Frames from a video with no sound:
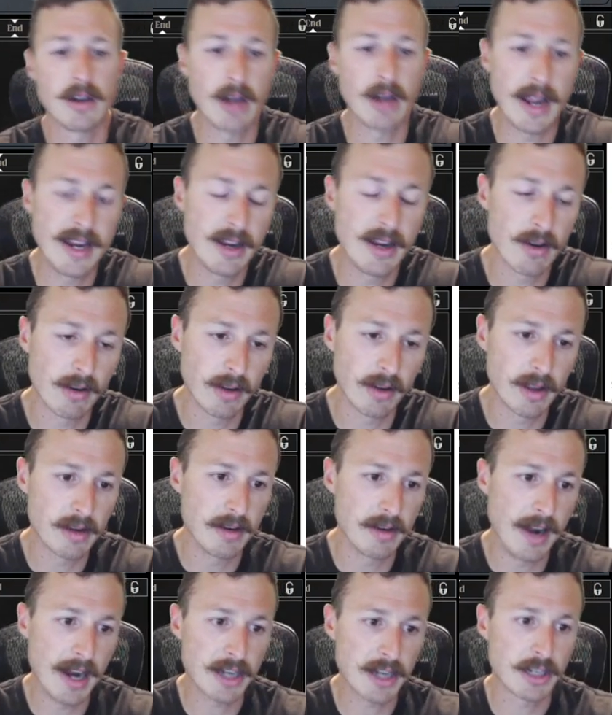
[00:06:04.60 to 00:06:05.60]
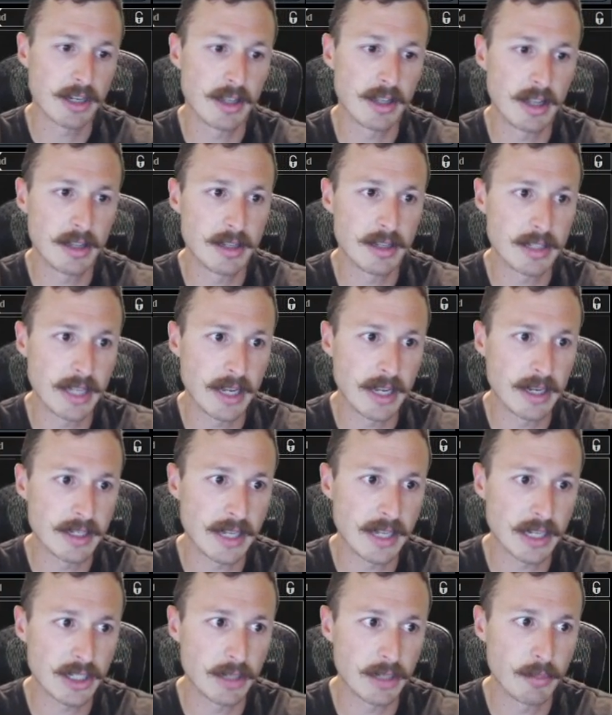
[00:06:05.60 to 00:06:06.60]
any early interaction, then this hand is
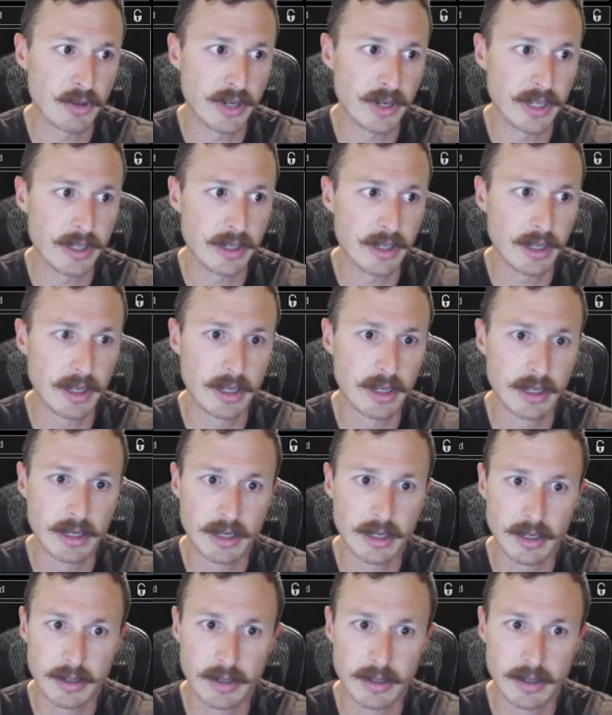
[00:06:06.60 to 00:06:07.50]
actually pretty good.